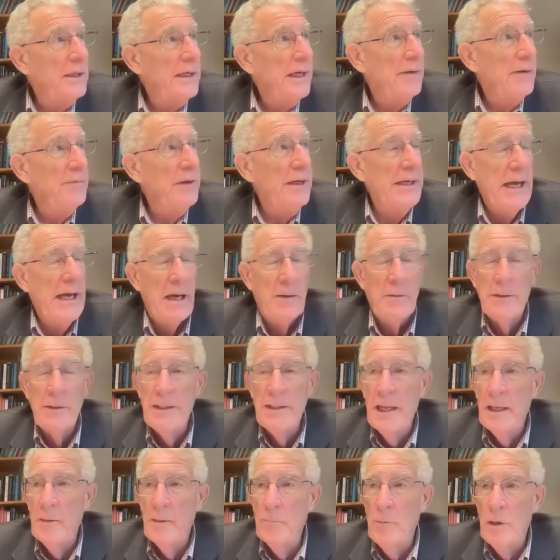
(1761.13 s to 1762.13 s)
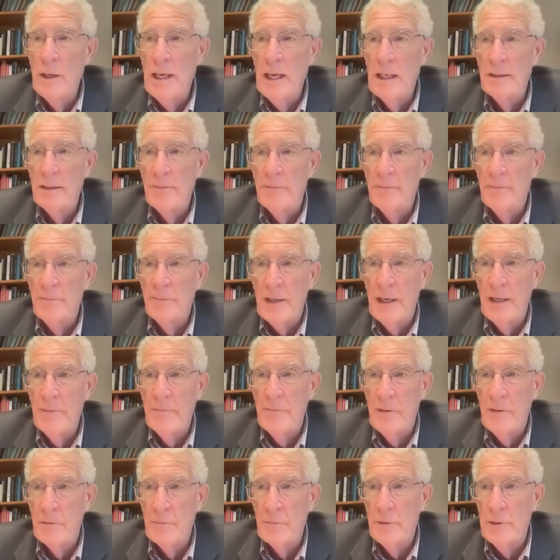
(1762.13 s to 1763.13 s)
Every now and then, 1 out of
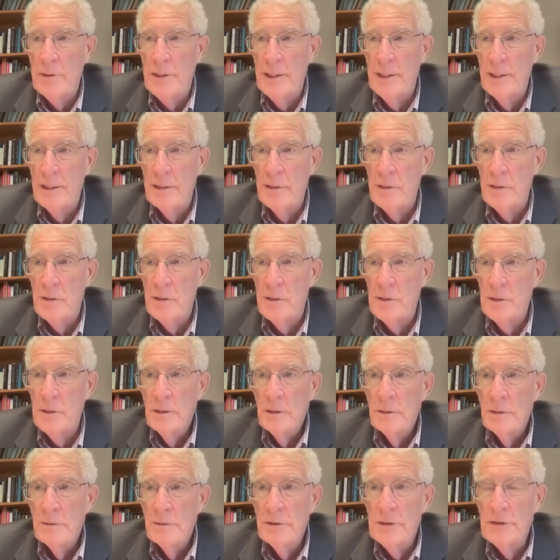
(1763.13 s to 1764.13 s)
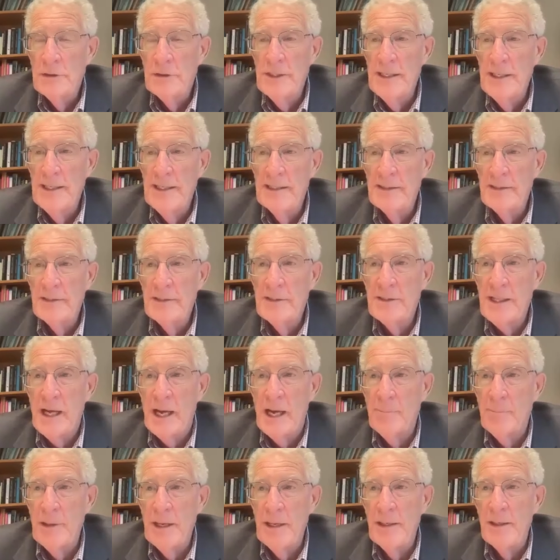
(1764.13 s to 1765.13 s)
500 kids just can't
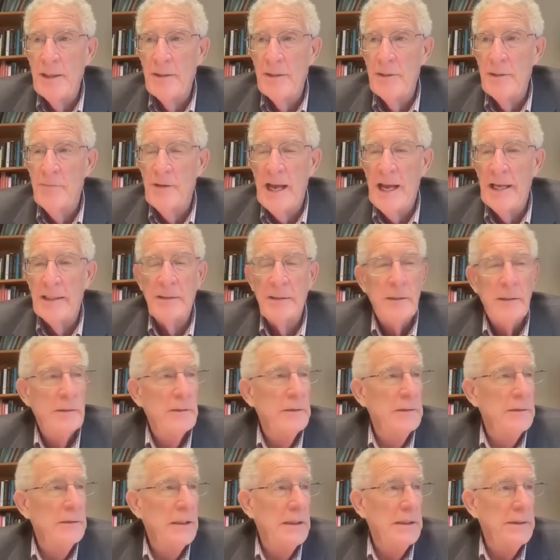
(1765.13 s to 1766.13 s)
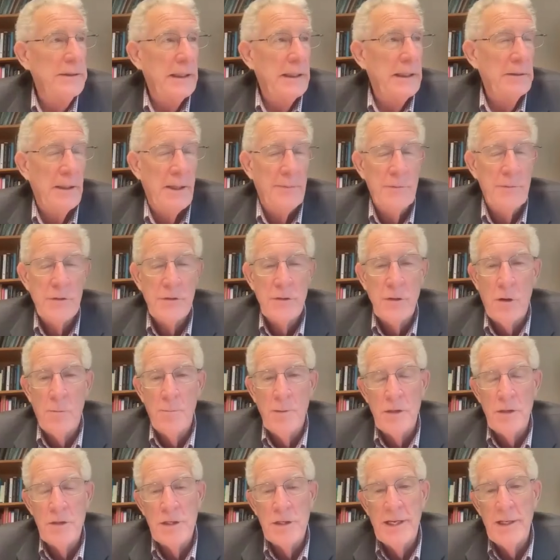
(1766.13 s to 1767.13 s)
stop eating the fat. They love so
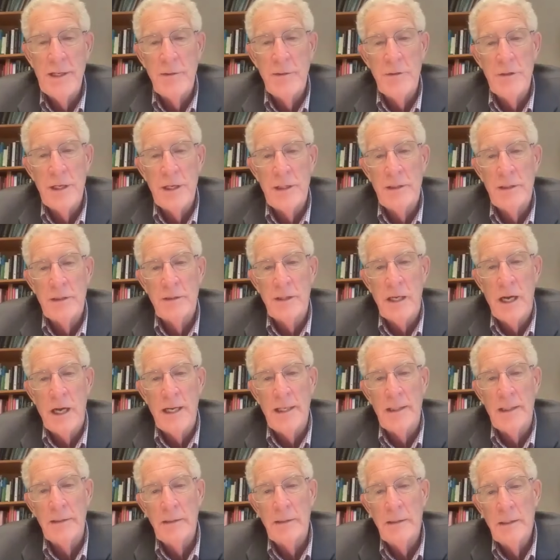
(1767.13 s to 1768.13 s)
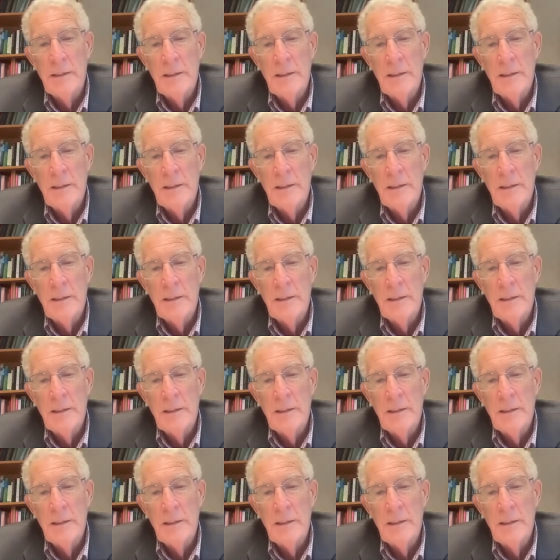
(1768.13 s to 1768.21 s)
much ketogenic diet.